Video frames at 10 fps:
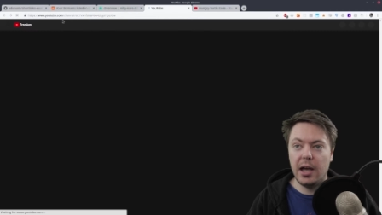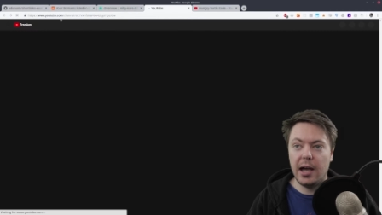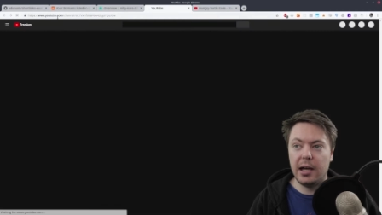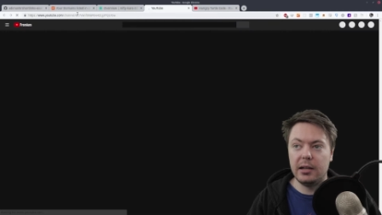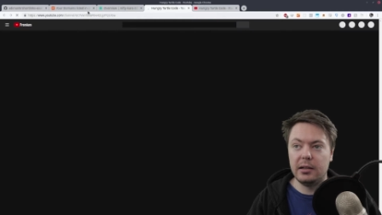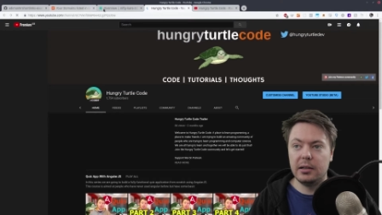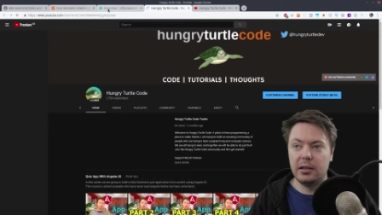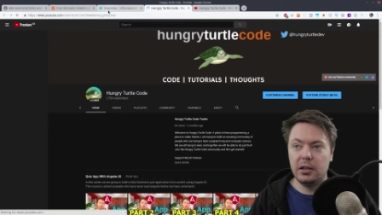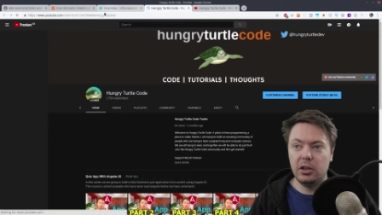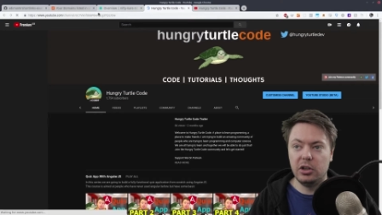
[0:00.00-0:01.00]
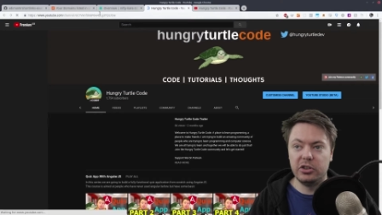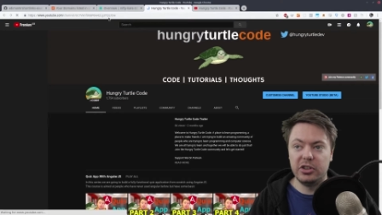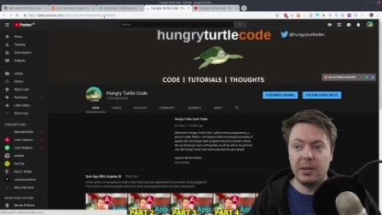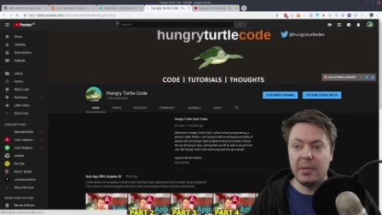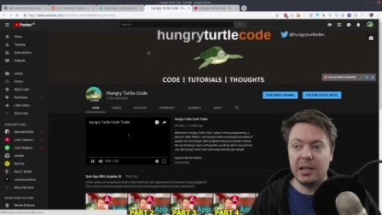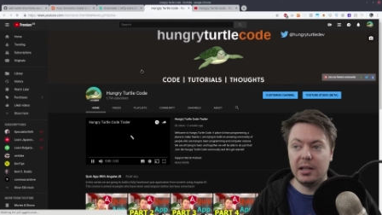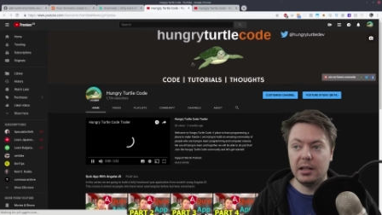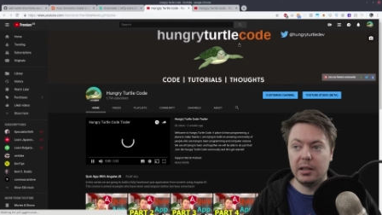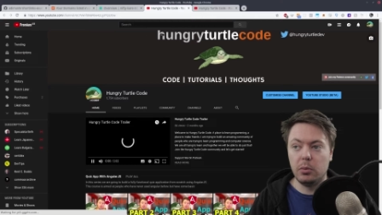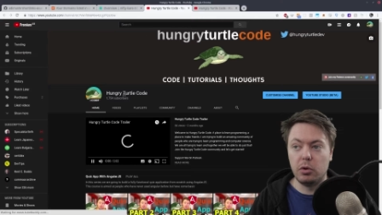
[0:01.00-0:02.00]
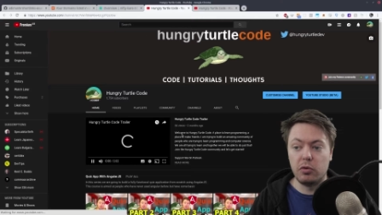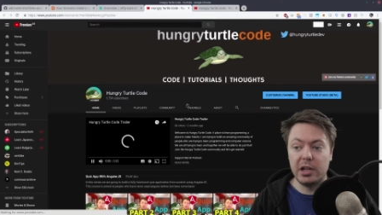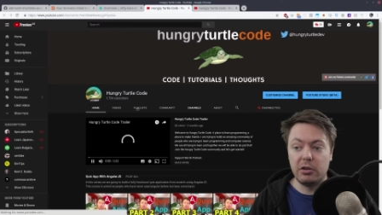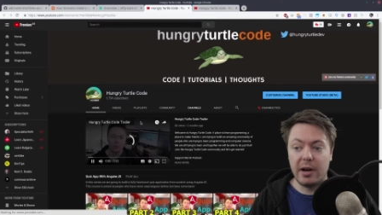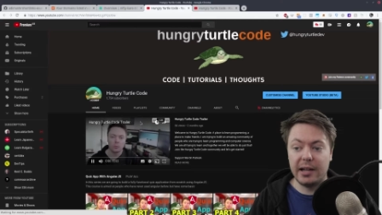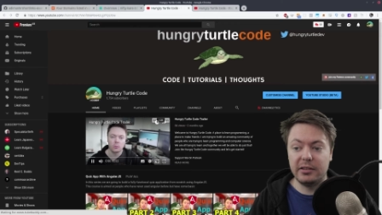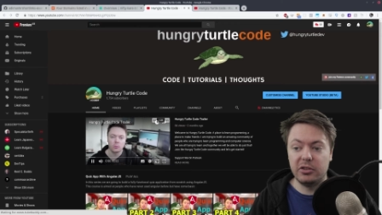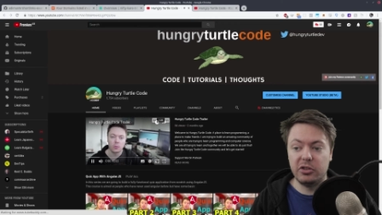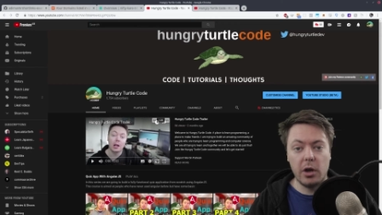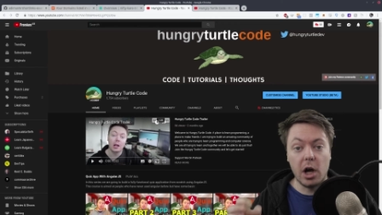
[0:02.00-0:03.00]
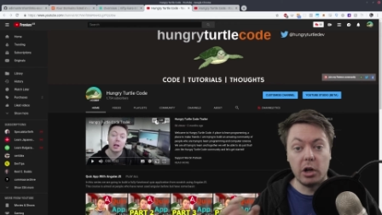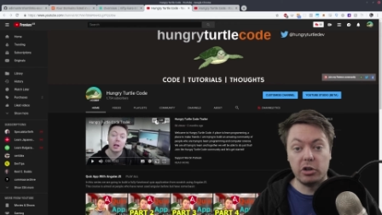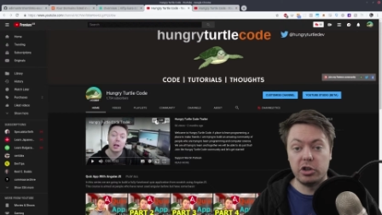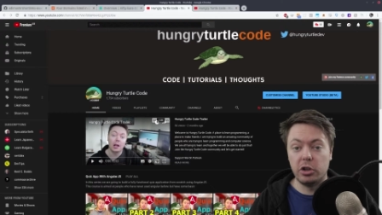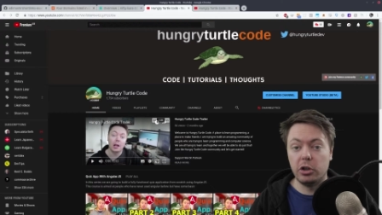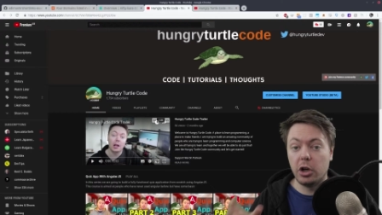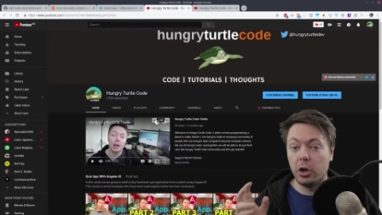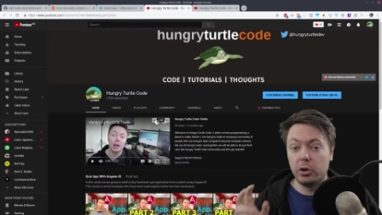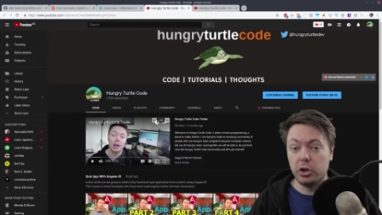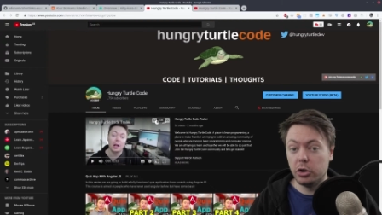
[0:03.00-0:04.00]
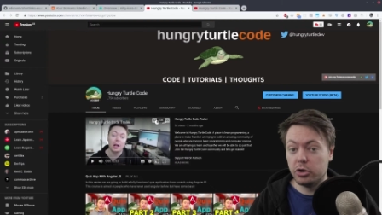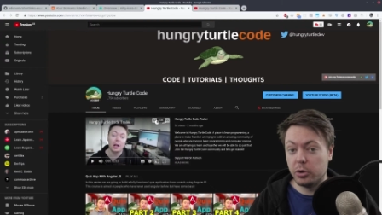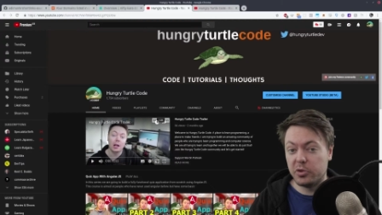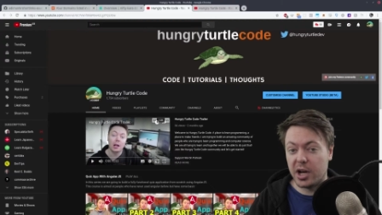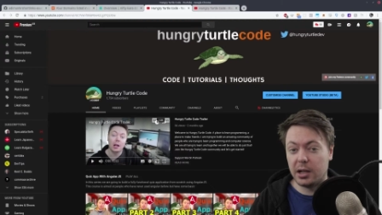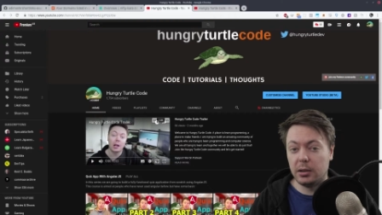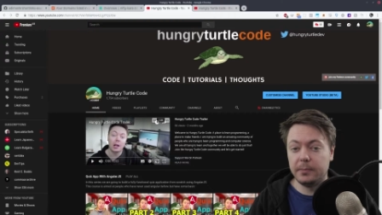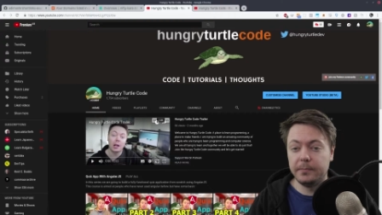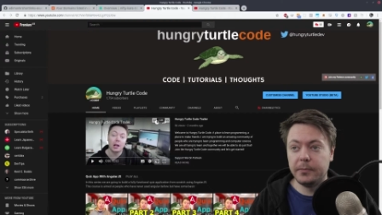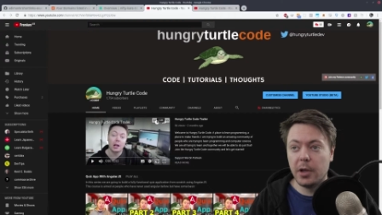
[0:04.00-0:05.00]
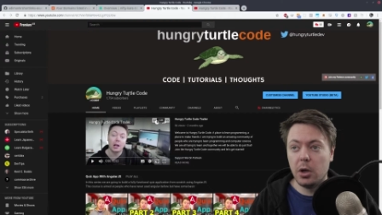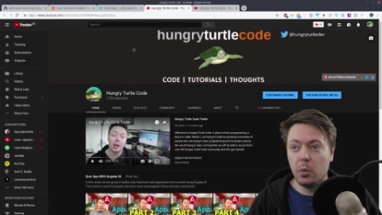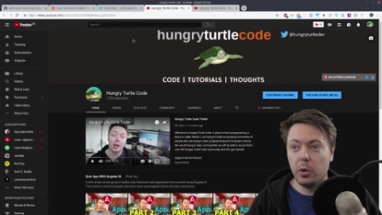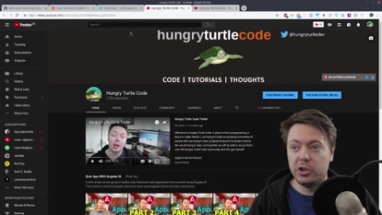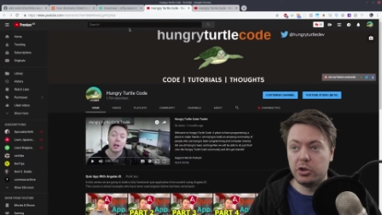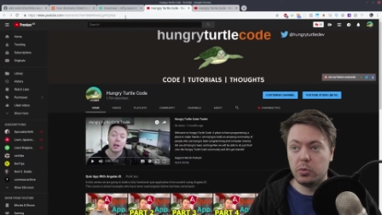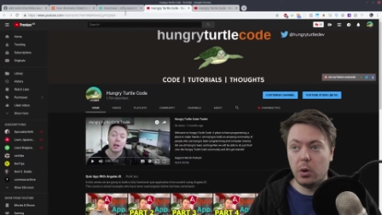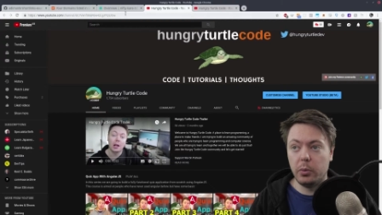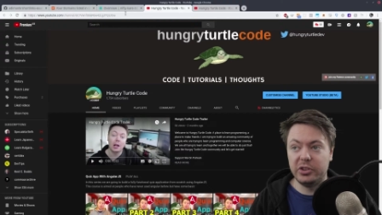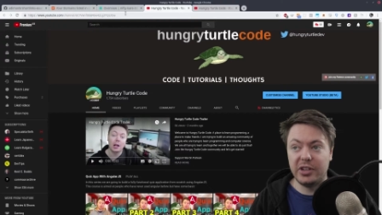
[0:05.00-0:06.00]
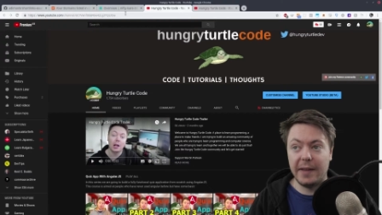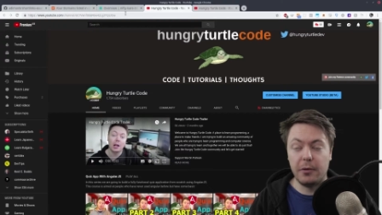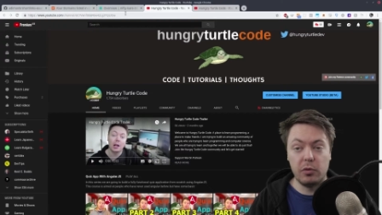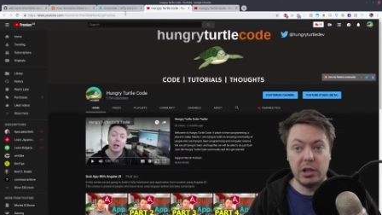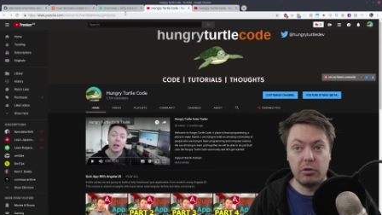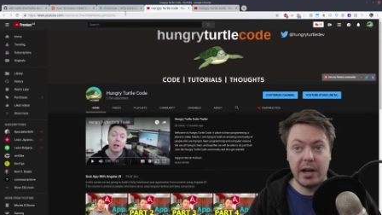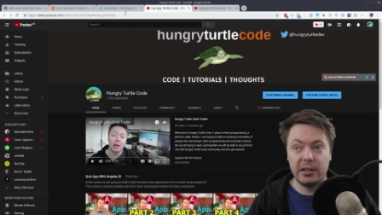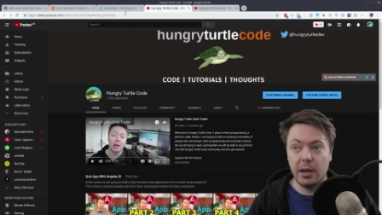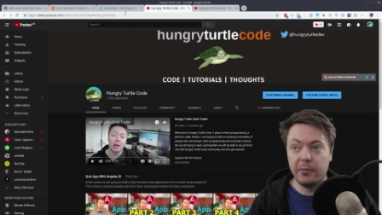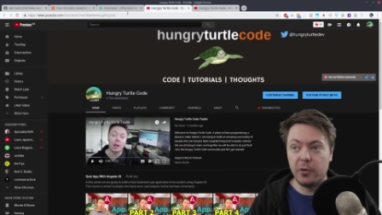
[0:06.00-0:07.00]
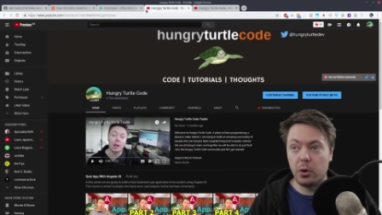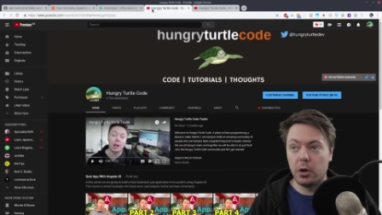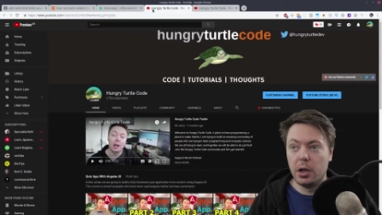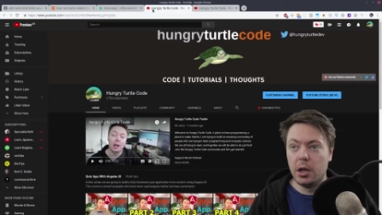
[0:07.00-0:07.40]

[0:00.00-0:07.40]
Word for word: and you can see immediately we're redirected to the Hungry Turtle Code YouTube channel, which is what we set the redirect up for.